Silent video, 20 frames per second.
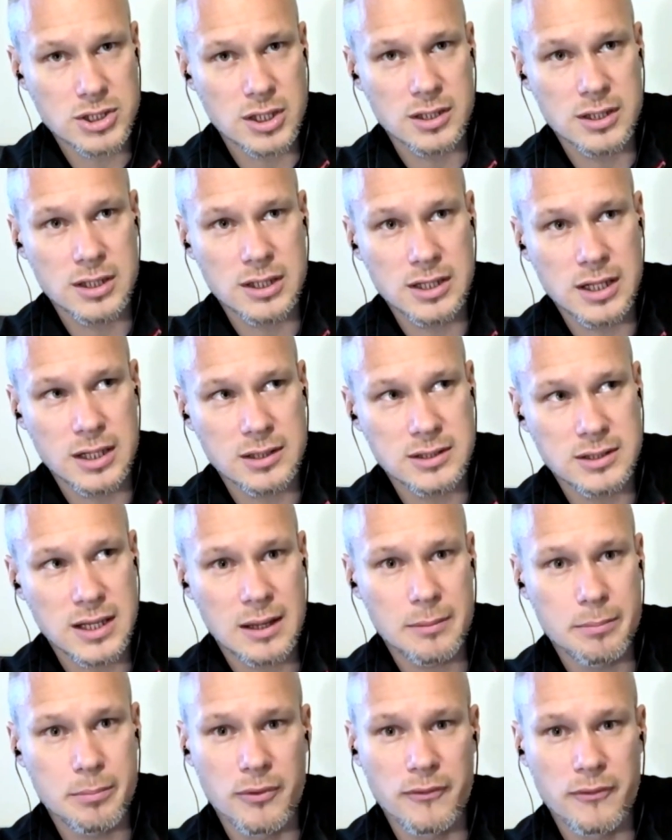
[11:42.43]
I need that
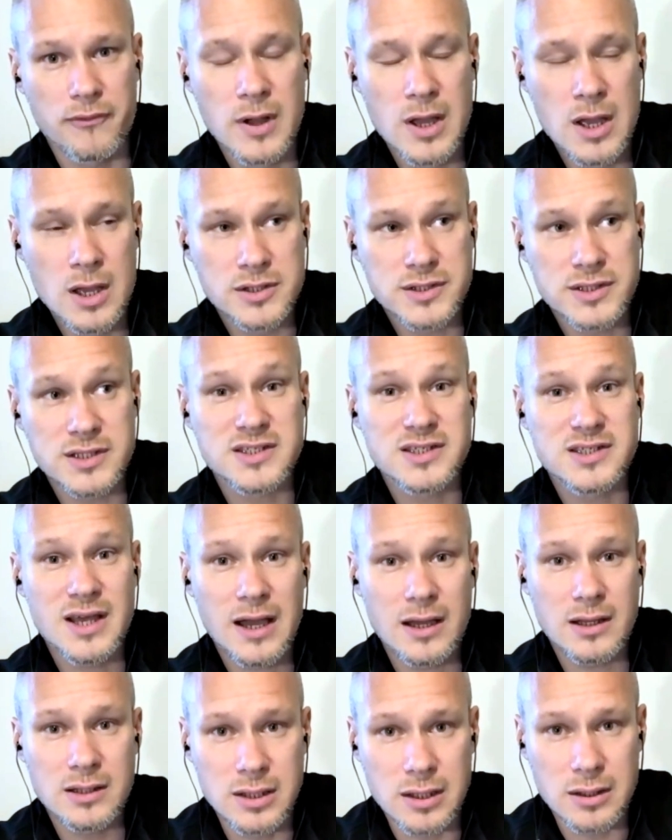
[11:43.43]
type of
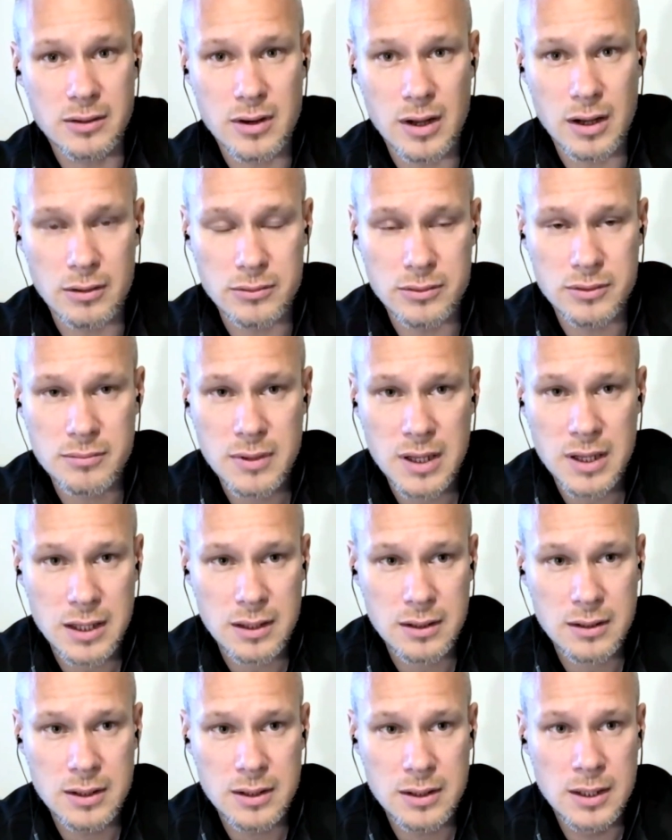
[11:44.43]
society around me.